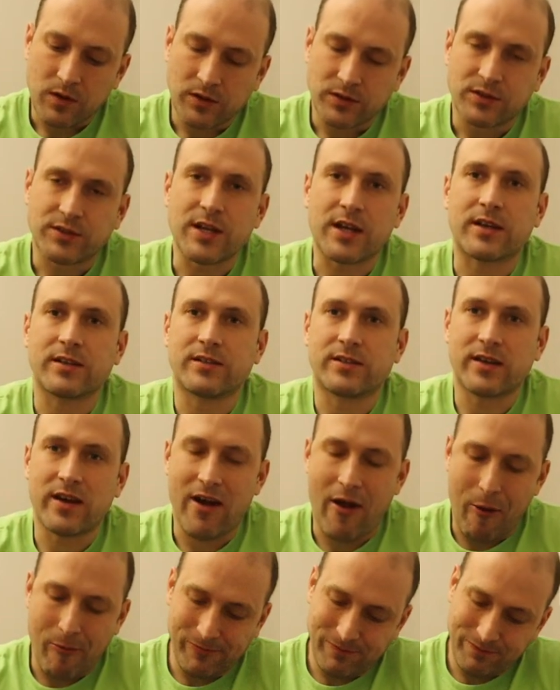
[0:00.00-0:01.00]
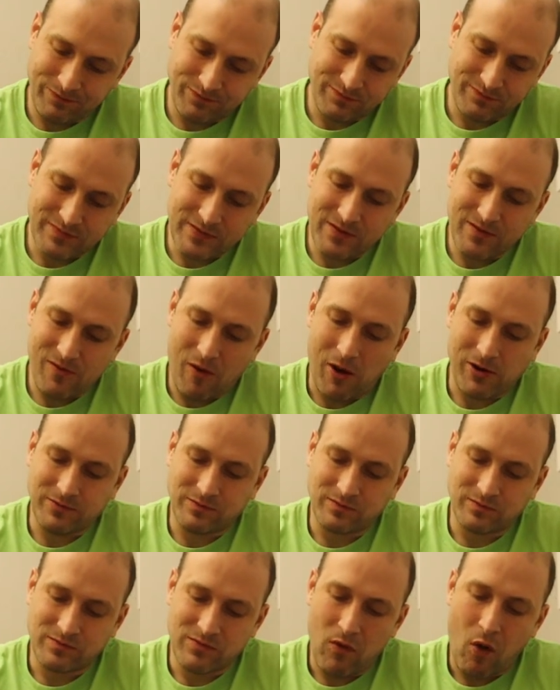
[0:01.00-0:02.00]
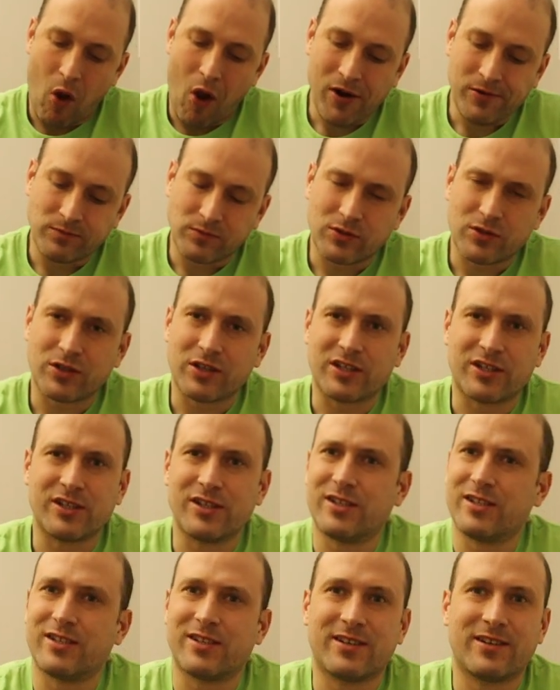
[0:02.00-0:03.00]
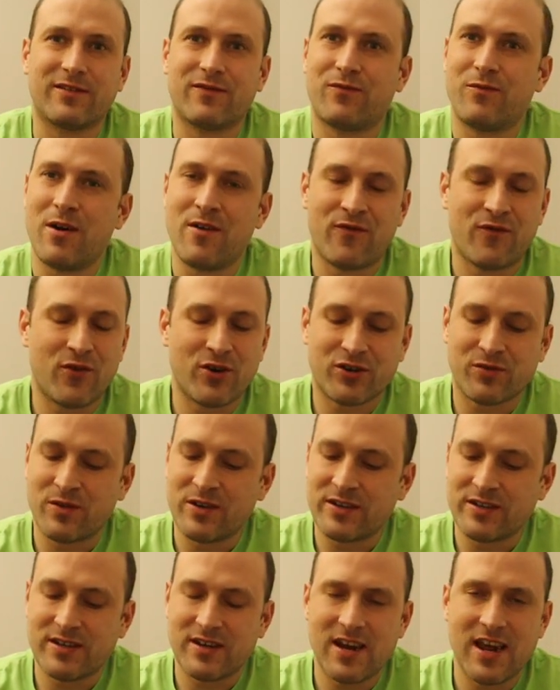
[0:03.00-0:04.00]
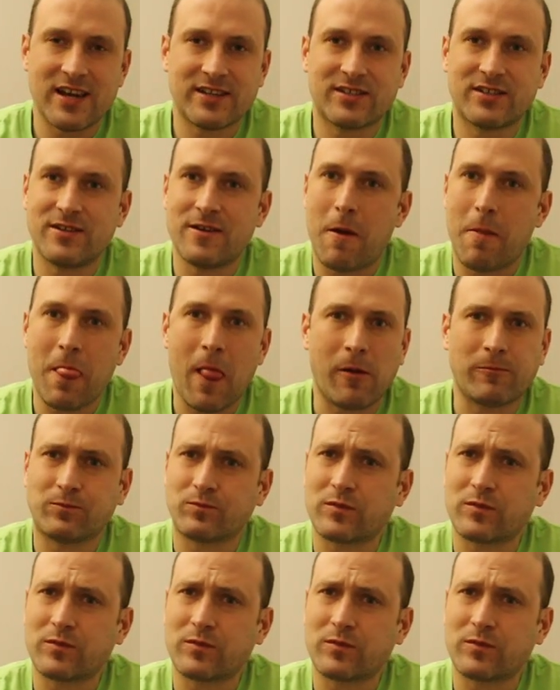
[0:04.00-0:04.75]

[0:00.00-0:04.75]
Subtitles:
second time, because I did it, my first one I did last year